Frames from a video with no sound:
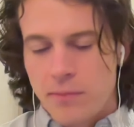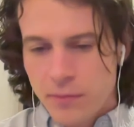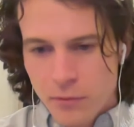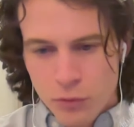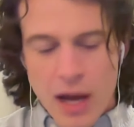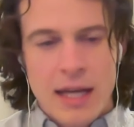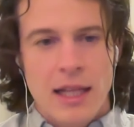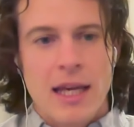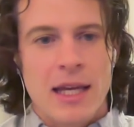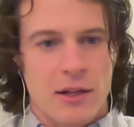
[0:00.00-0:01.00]

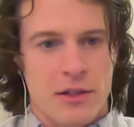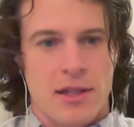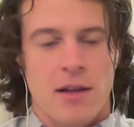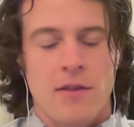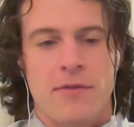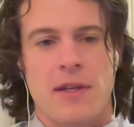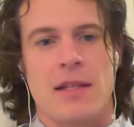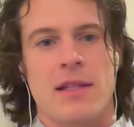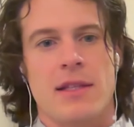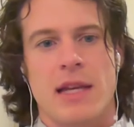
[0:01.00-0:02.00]
regulate yourself
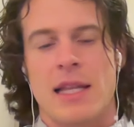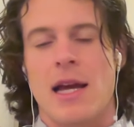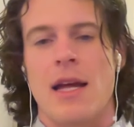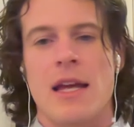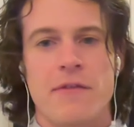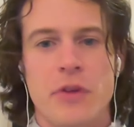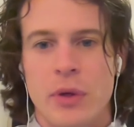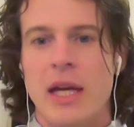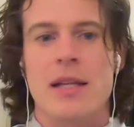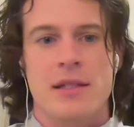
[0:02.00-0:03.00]
in that, if you
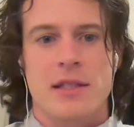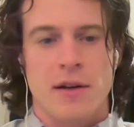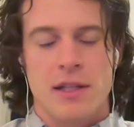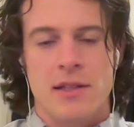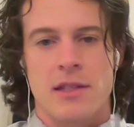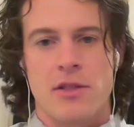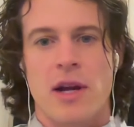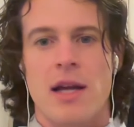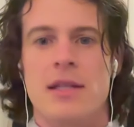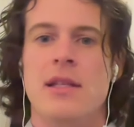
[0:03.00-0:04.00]
get seriously
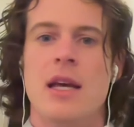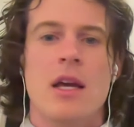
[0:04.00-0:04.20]
stressed,